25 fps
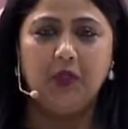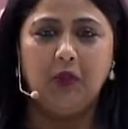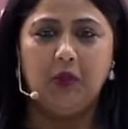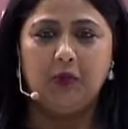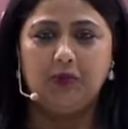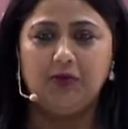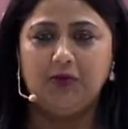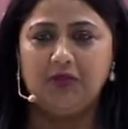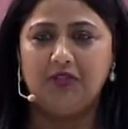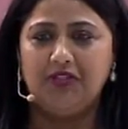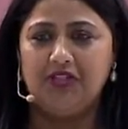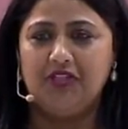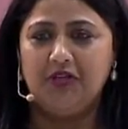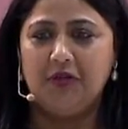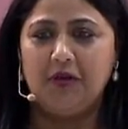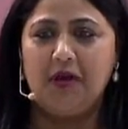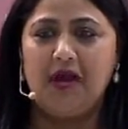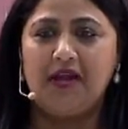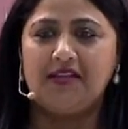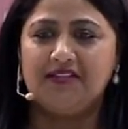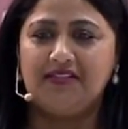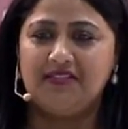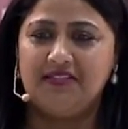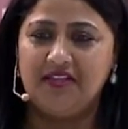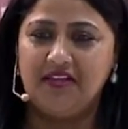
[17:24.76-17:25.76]
Hope to see you
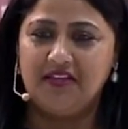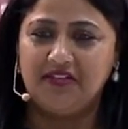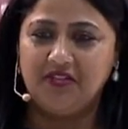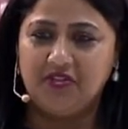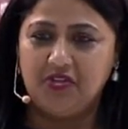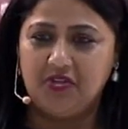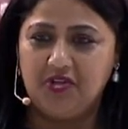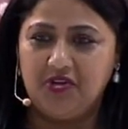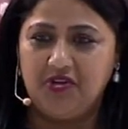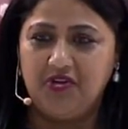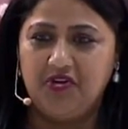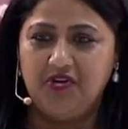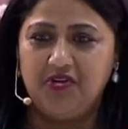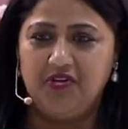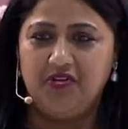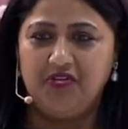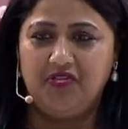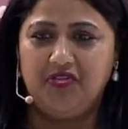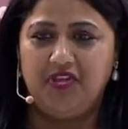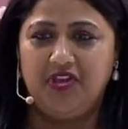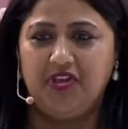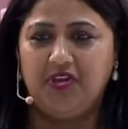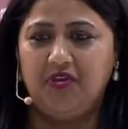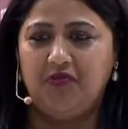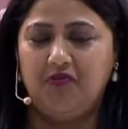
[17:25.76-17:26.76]
guys next year.
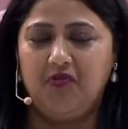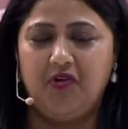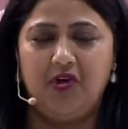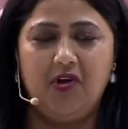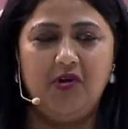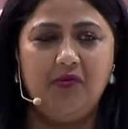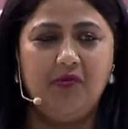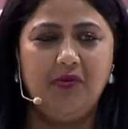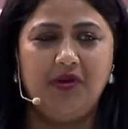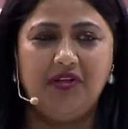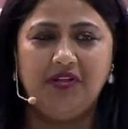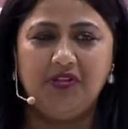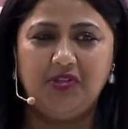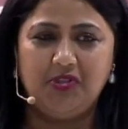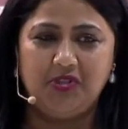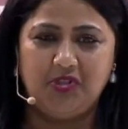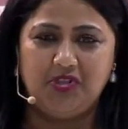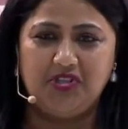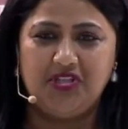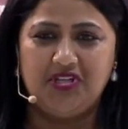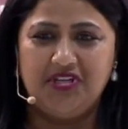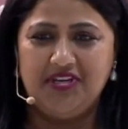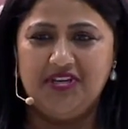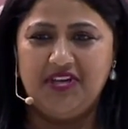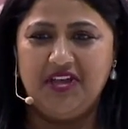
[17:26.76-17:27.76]
Thank you very much.
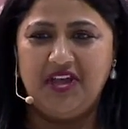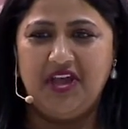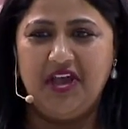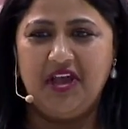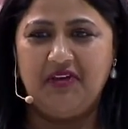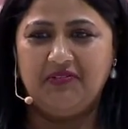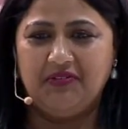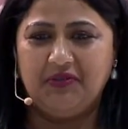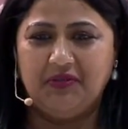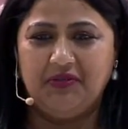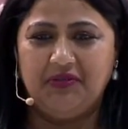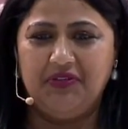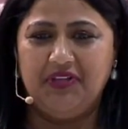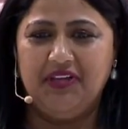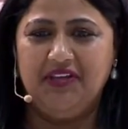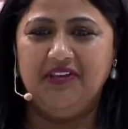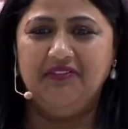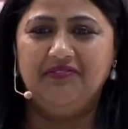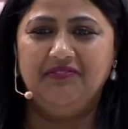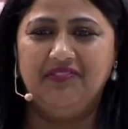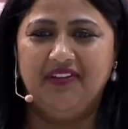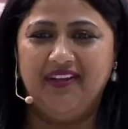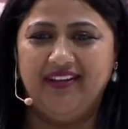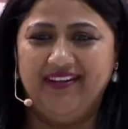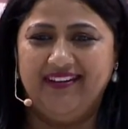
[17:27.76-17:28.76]
Have a good
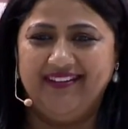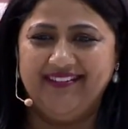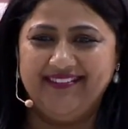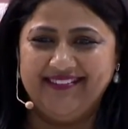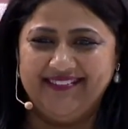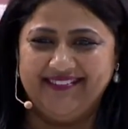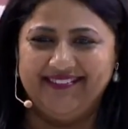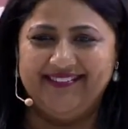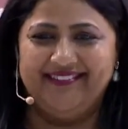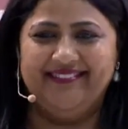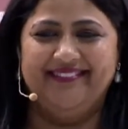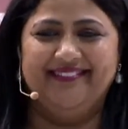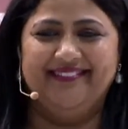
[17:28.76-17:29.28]
evening.